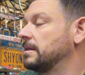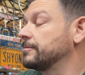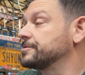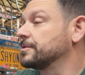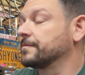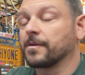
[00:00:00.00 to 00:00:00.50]
That
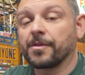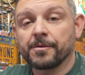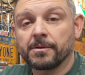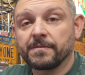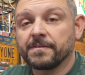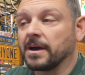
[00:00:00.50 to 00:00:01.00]
one sold for
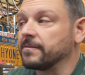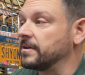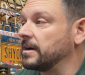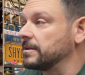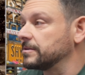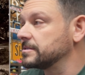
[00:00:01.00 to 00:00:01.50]

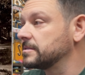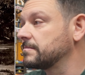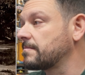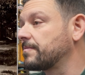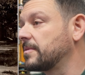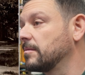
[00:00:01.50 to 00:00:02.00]
$35
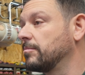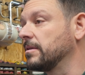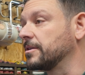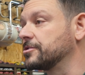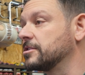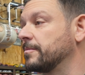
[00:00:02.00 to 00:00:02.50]

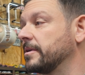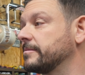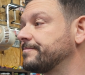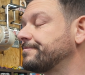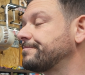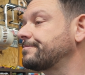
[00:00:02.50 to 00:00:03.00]
plus shipping.
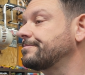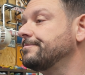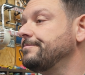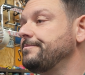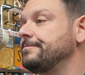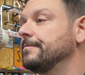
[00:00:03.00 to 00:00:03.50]

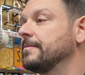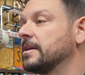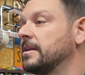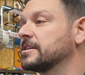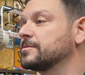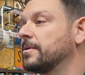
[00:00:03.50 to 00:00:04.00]

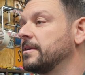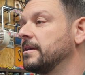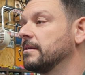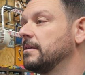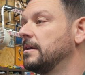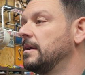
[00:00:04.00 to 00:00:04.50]
Next one
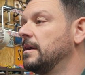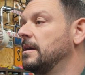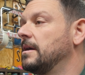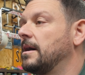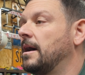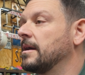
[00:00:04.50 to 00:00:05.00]
here,
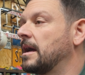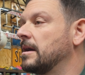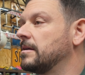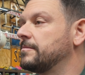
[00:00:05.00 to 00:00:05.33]
I